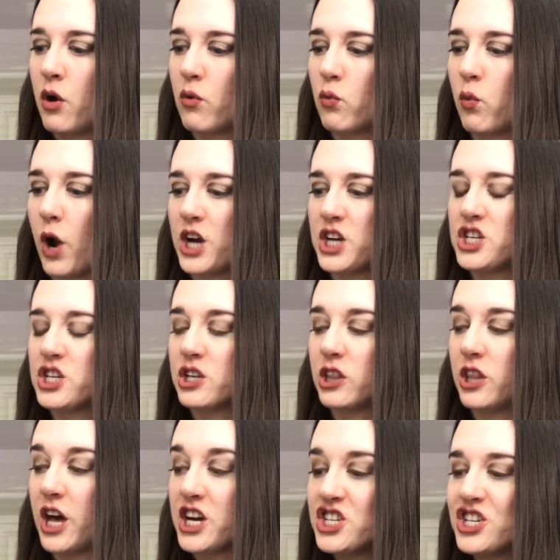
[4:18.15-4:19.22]
Lush
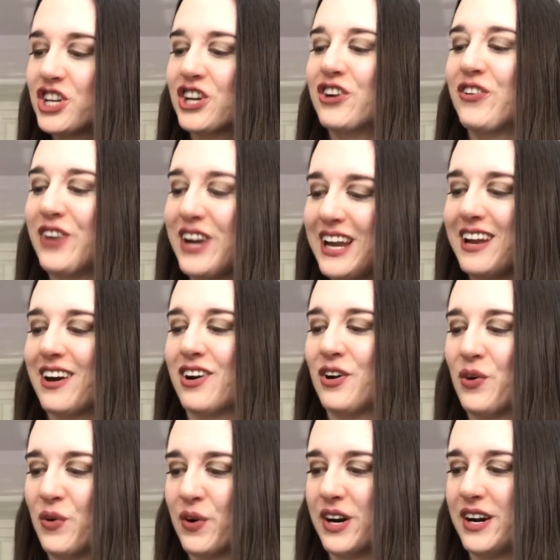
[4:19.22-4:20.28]
Green
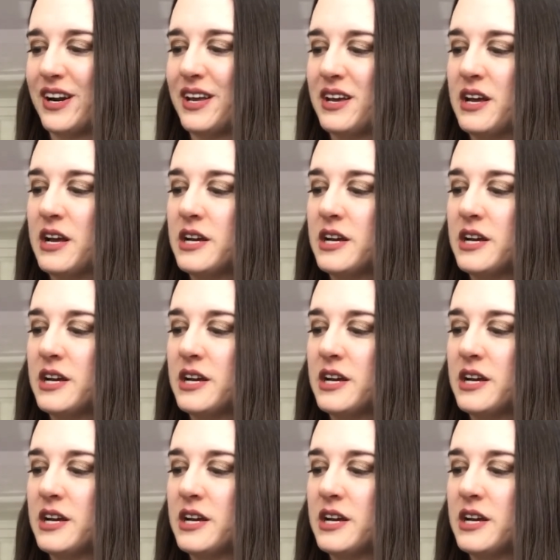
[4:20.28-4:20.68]
Accord,